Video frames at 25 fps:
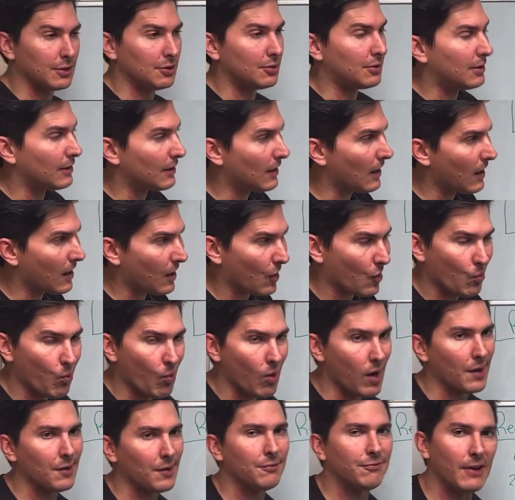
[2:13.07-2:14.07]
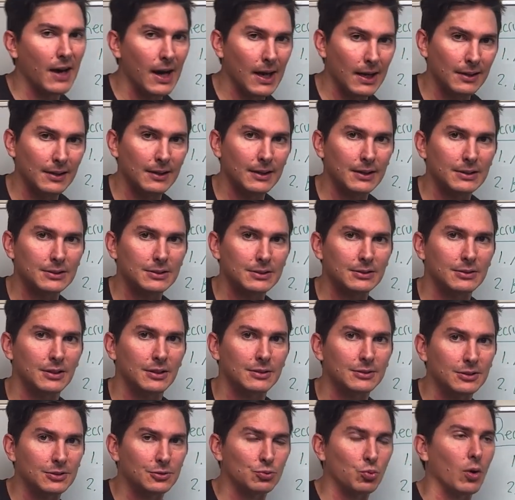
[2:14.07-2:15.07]
You cannot quantify this.
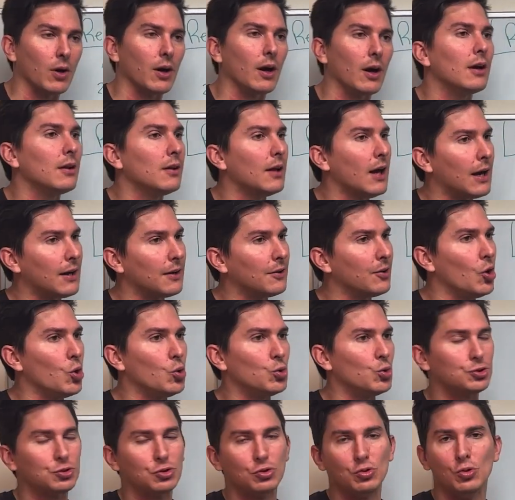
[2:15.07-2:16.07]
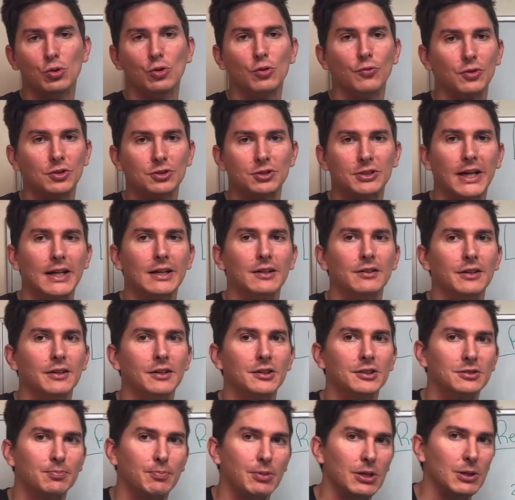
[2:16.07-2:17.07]
This is where a lot of the old school versus
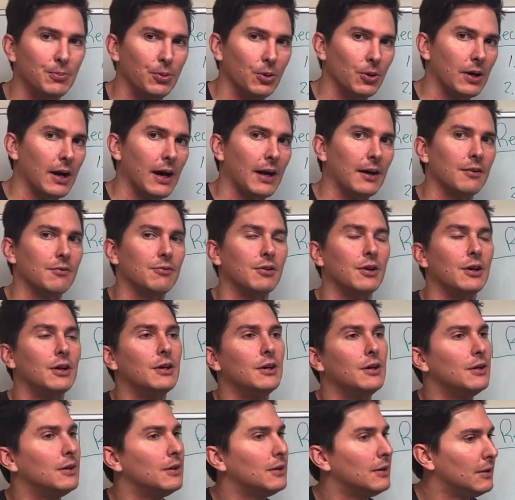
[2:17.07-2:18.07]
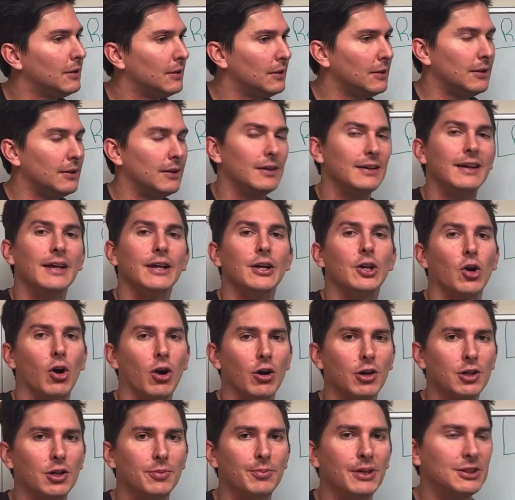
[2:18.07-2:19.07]
analytics people kind of get in
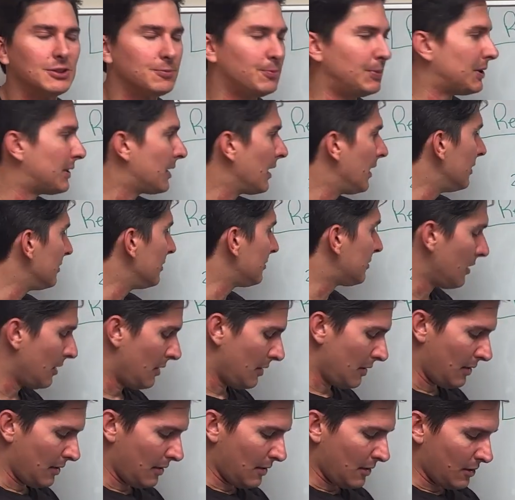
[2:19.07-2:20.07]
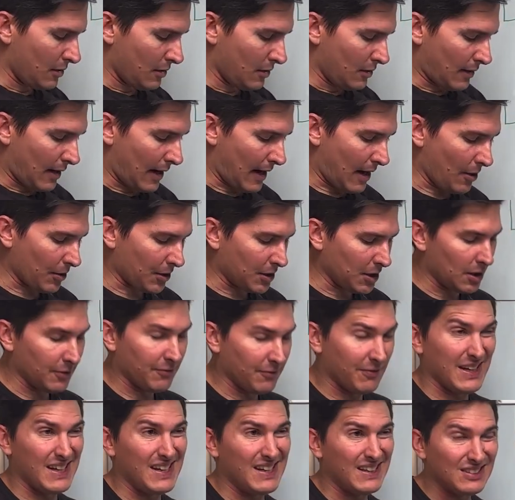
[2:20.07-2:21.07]
arguments, because how good
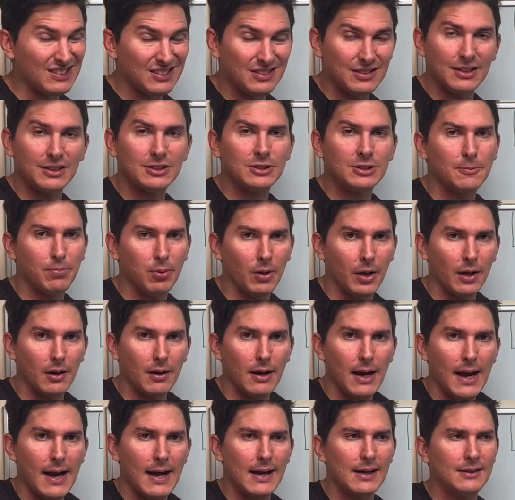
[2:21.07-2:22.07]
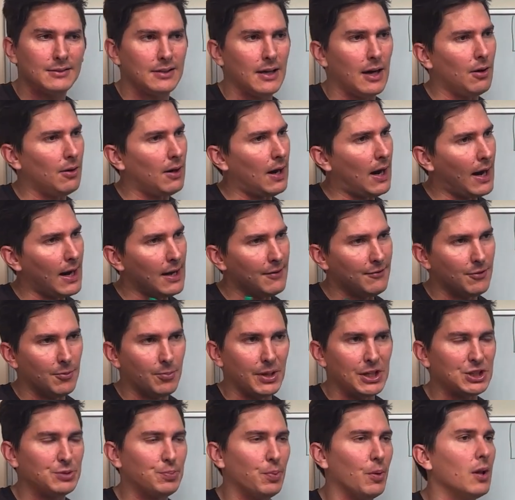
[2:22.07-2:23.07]
of instincts a player has, how high of a
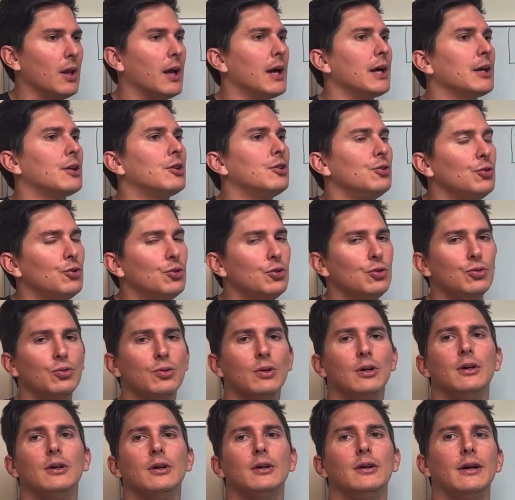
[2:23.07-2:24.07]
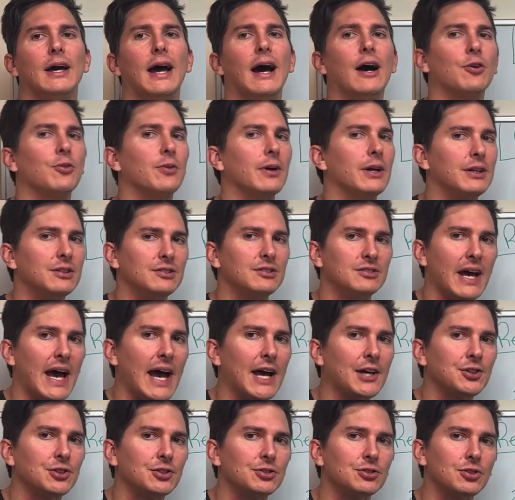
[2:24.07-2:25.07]
baseball IQ, how great his
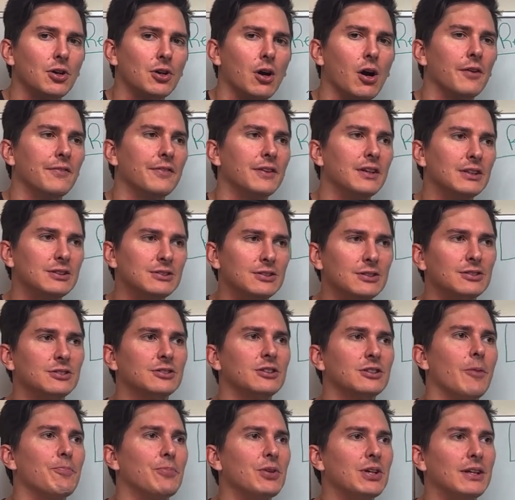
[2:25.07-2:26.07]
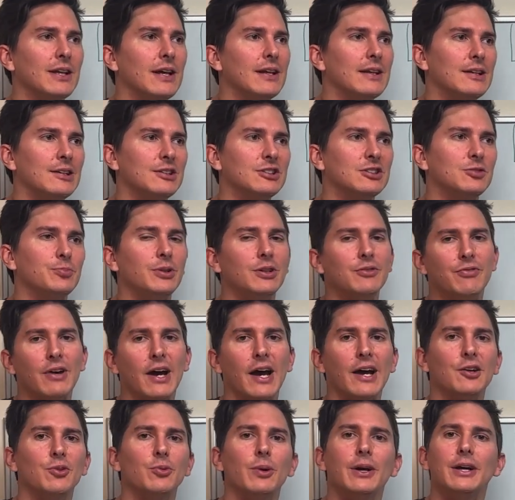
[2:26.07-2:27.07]
actions are, this is something that needs to be
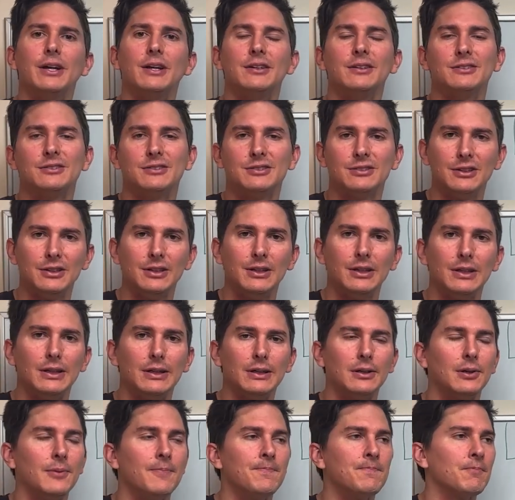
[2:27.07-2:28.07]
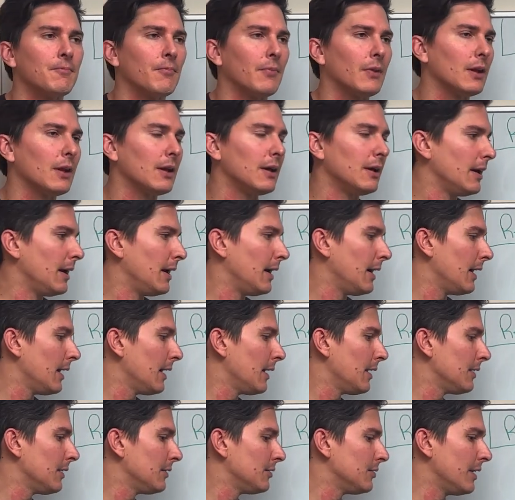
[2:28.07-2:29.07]
evaluated and seen
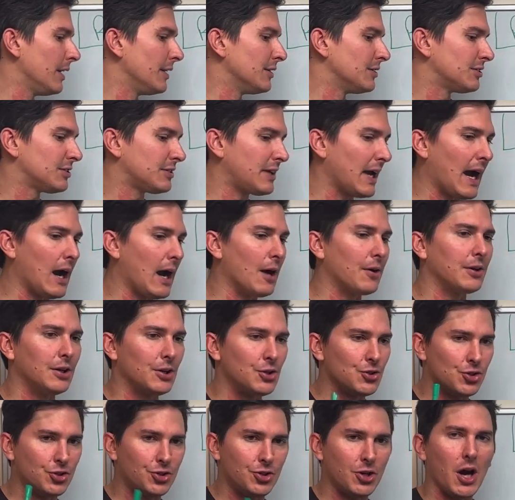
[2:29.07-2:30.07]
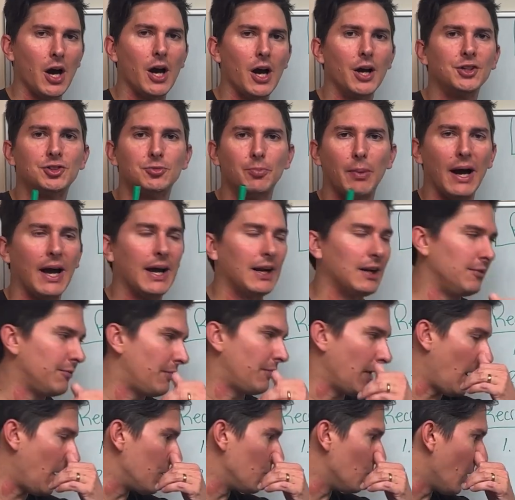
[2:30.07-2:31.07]
and scouted and judged by an
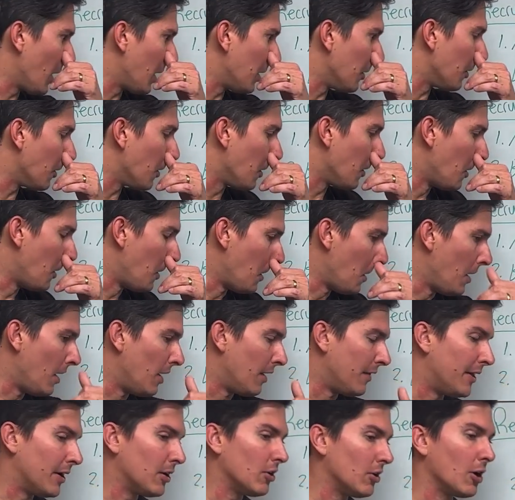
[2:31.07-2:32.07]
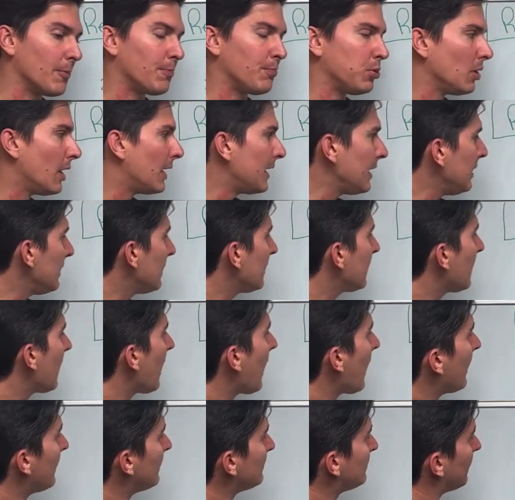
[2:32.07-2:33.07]
evaluator. There are plenty of
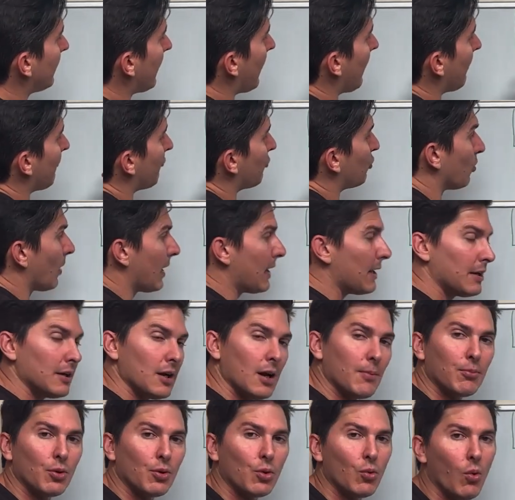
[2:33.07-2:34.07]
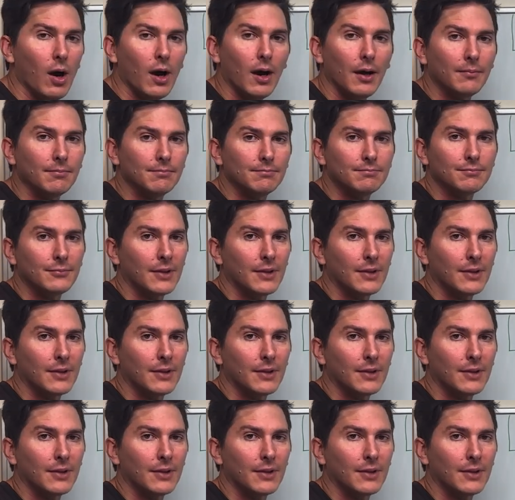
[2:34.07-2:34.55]
guys that have great number one.